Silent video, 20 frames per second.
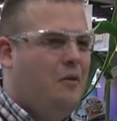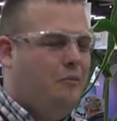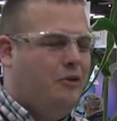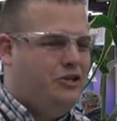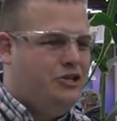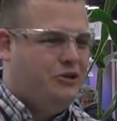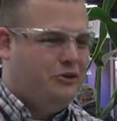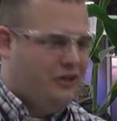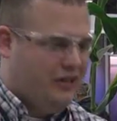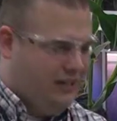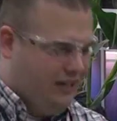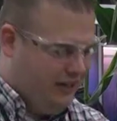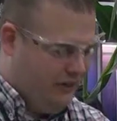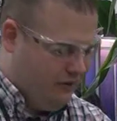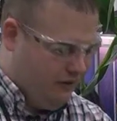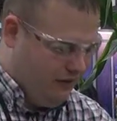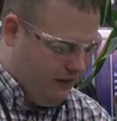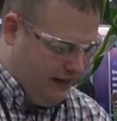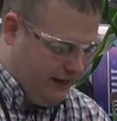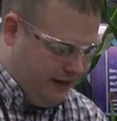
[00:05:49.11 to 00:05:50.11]
But you could
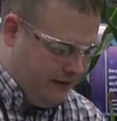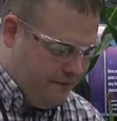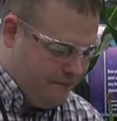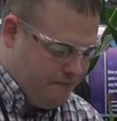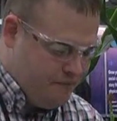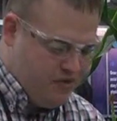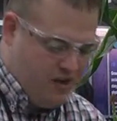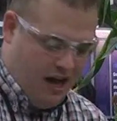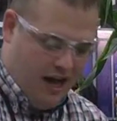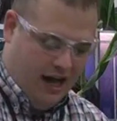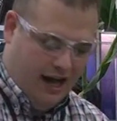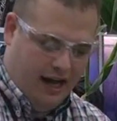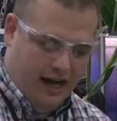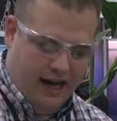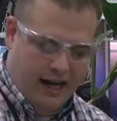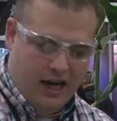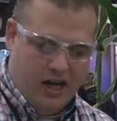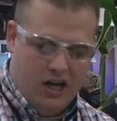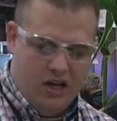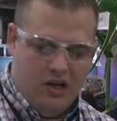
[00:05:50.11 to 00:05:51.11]
literally
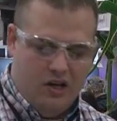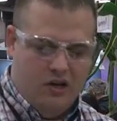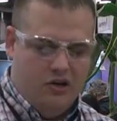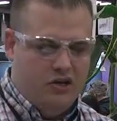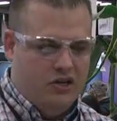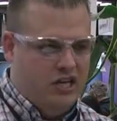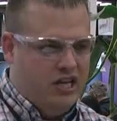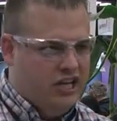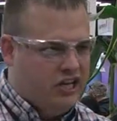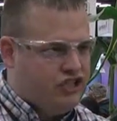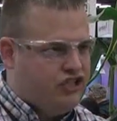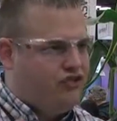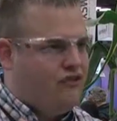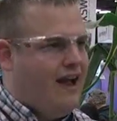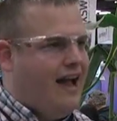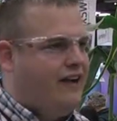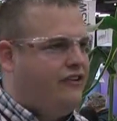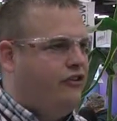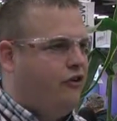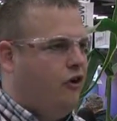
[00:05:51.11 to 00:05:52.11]

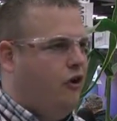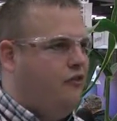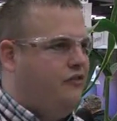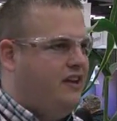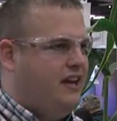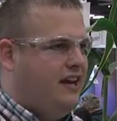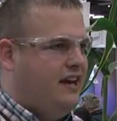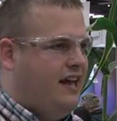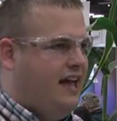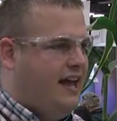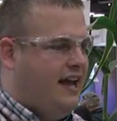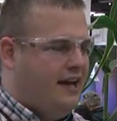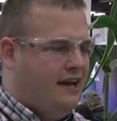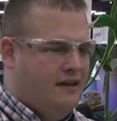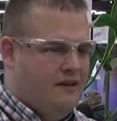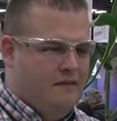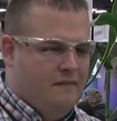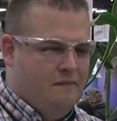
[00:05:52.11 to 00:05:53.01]
extract your own DNA.